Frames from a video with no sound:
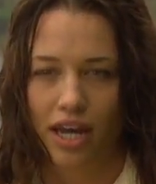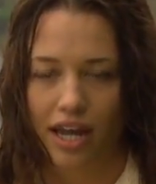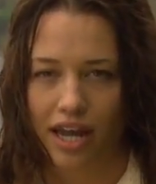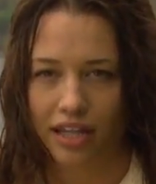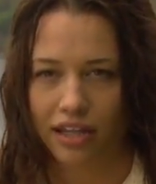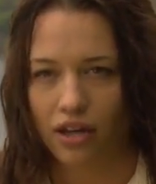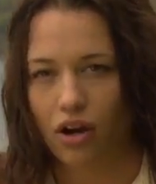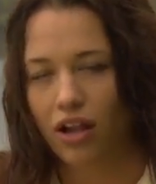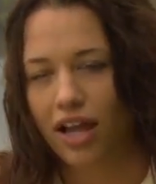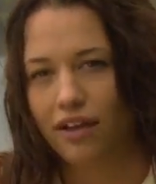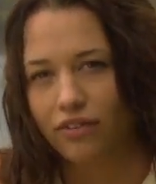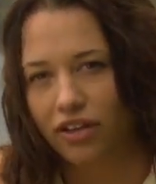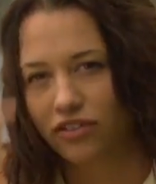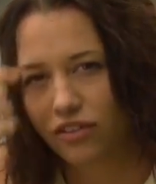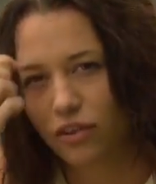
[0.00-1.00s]
And they all
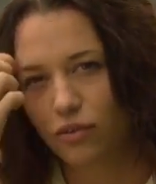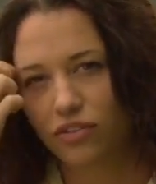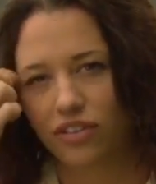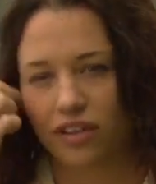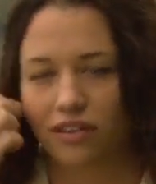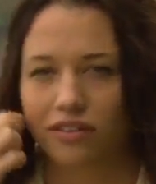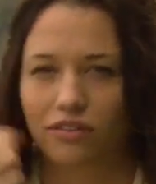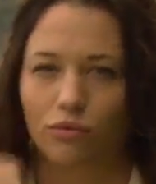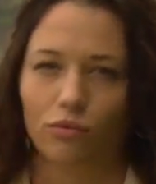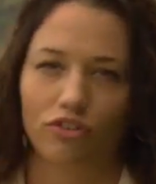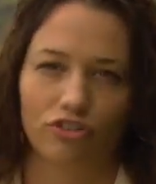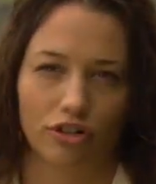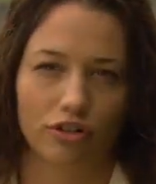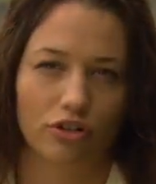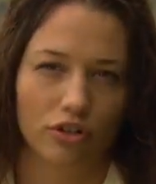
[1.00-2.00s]
have excuses,
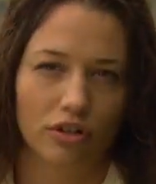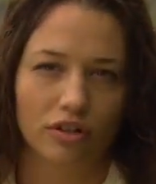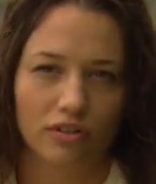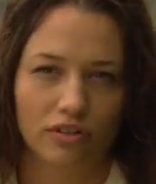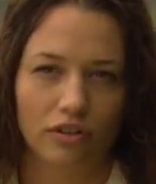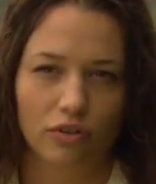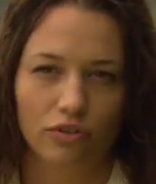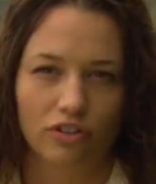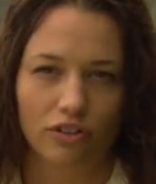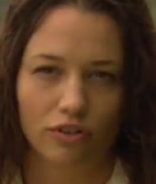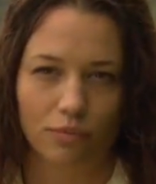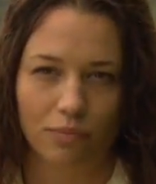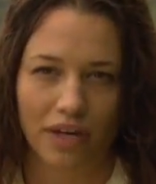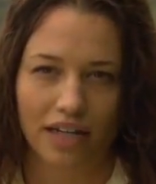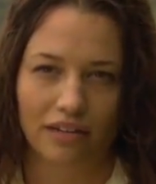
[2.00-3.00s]
which are good
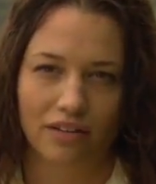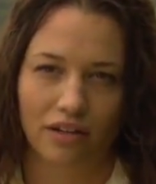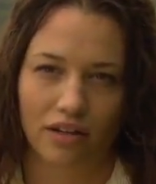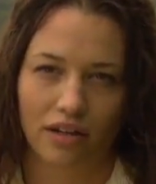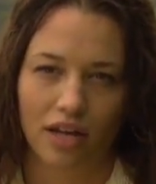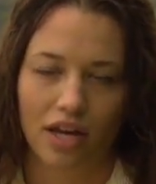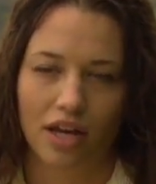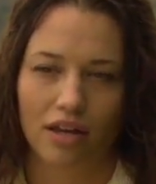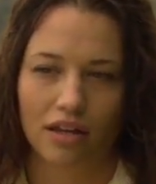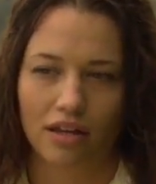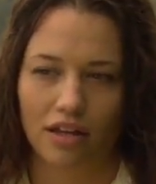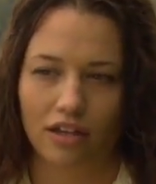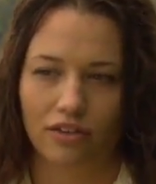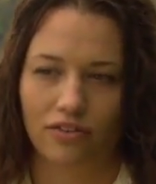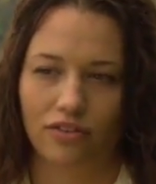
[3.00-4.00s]
excuses, but
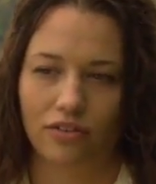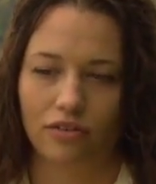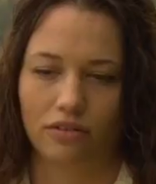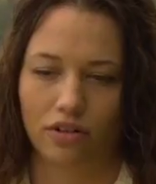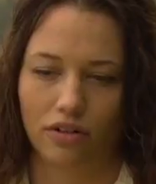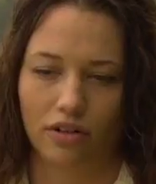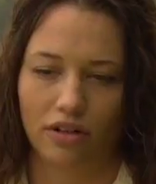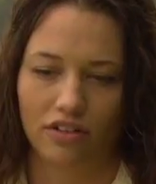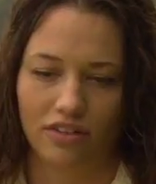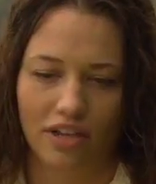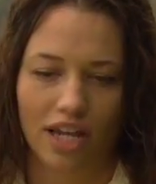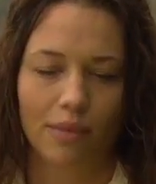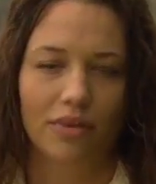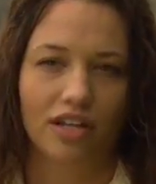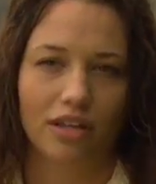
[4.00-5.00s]
it's they're, it's
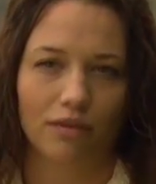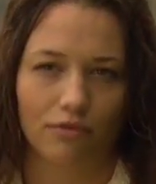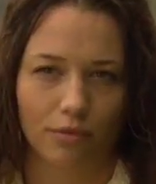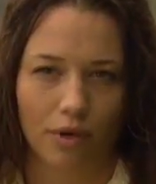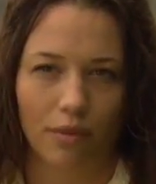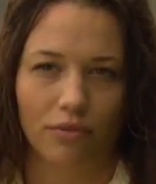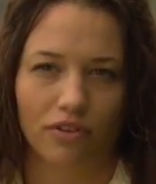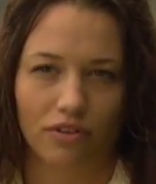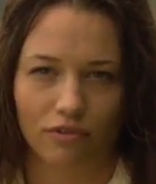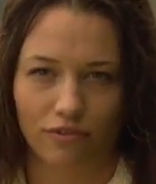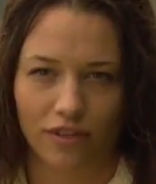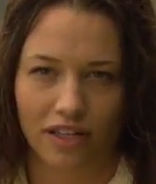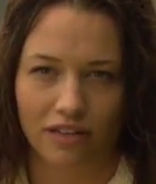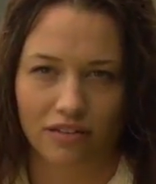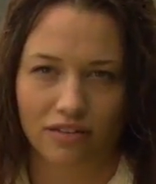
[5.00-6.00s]
inhibiting them from coming to the
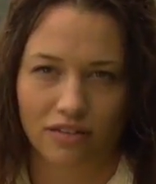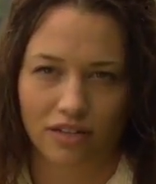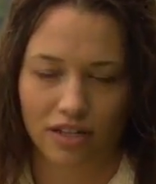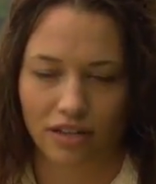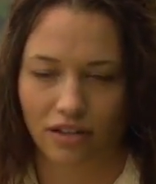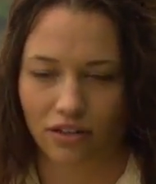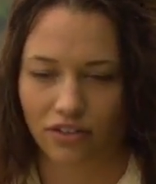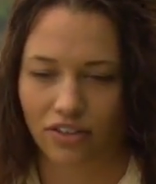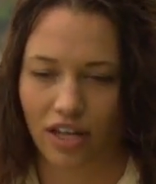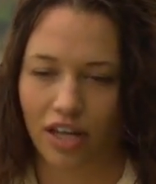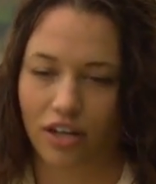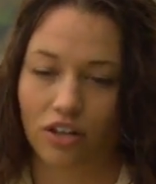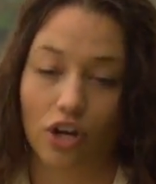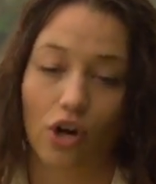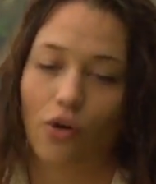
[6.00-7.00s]
feast. They're
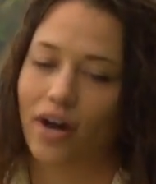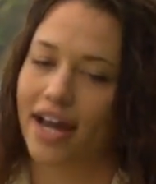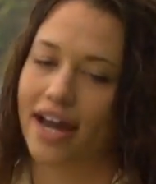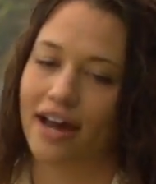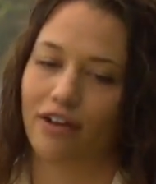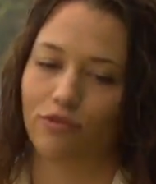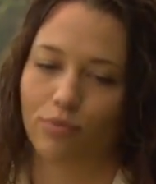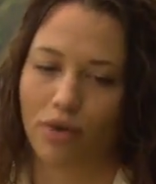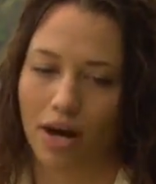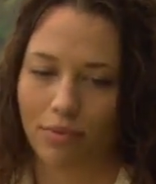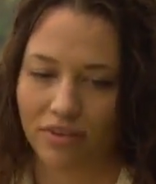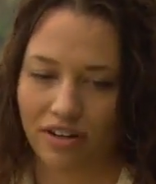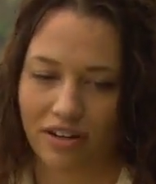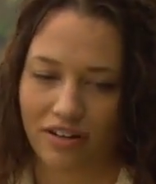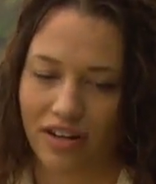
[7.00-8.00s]
saying, "No, I have
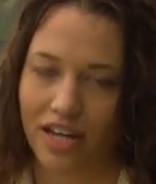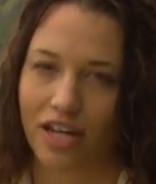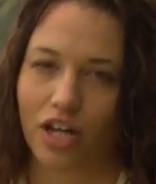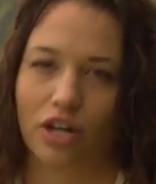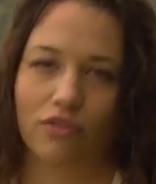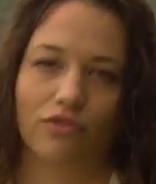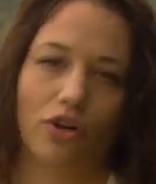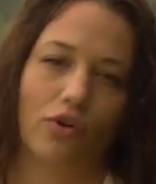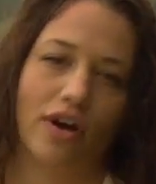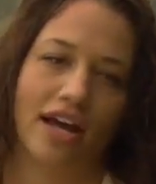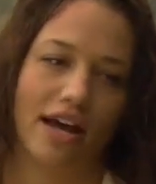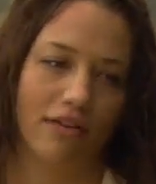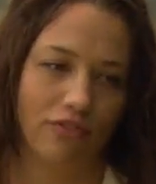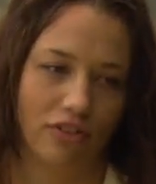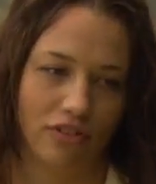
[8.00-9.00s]
property to take care of. No, I
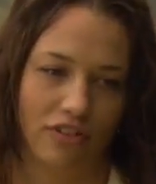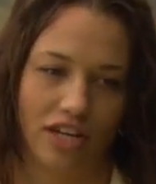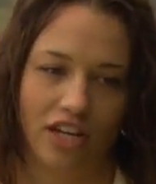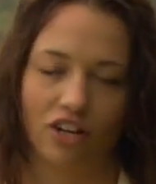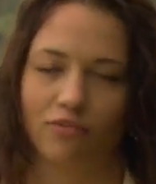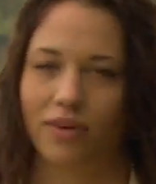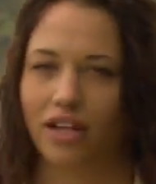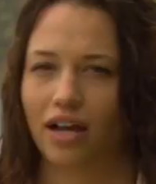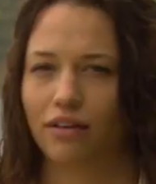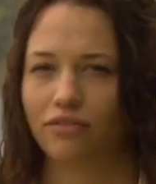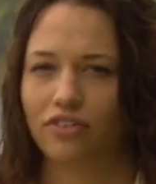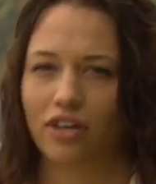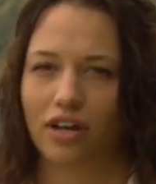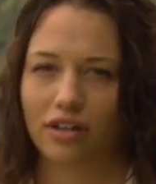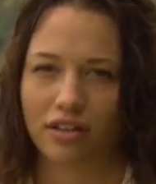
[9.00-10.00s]
have to take care of my
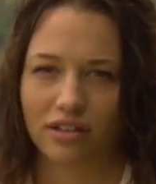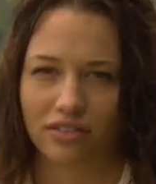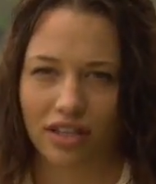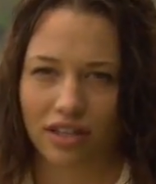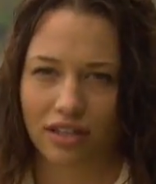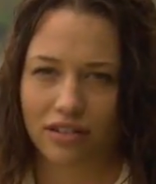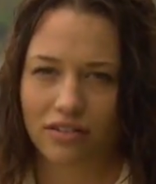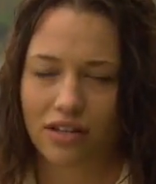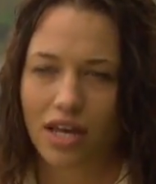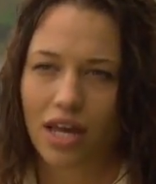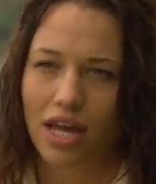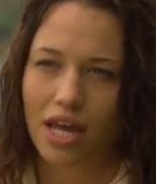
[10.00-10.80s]
livestock." Things like this.